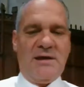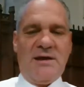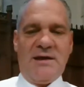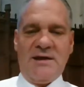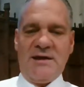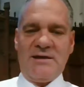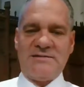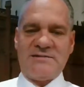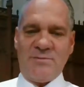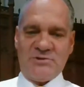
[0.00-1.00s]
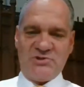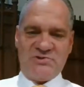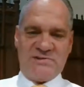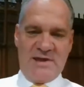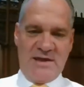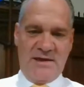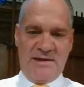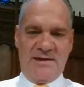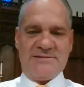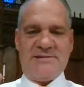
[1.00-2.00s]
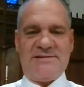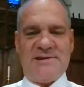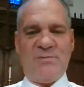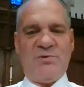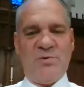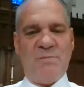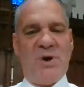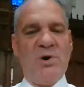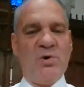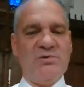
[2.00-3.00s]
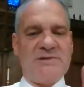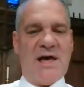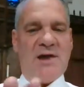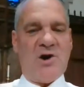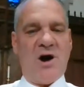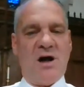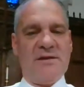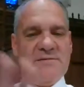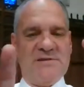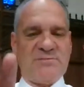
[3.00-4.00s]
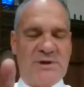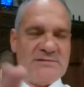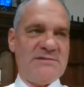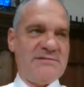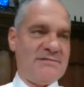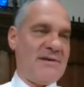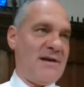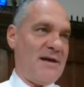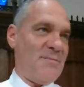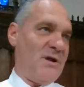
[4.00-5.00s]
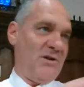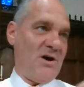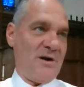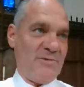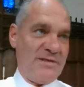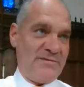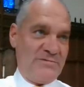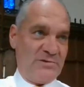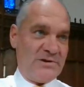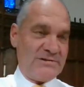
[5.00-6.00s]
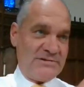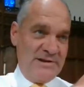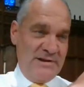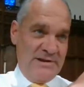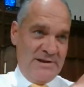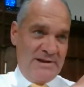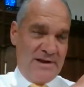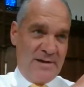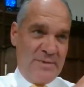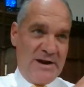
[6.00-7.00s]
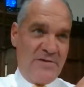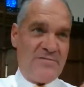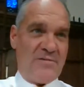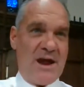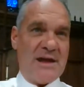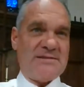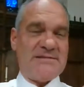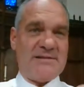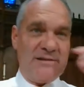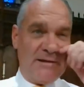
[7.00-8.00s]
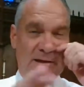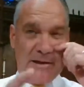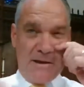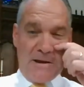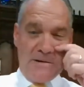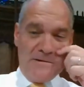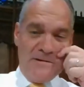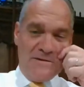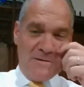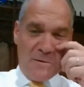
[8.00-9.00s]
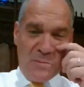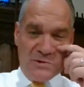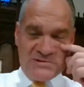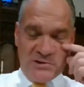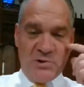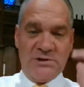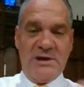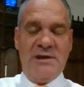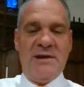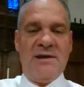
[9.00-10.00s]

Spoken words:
is that what you see is an attempt to impose on all of these places, along with, of course, by now France and, more slowly,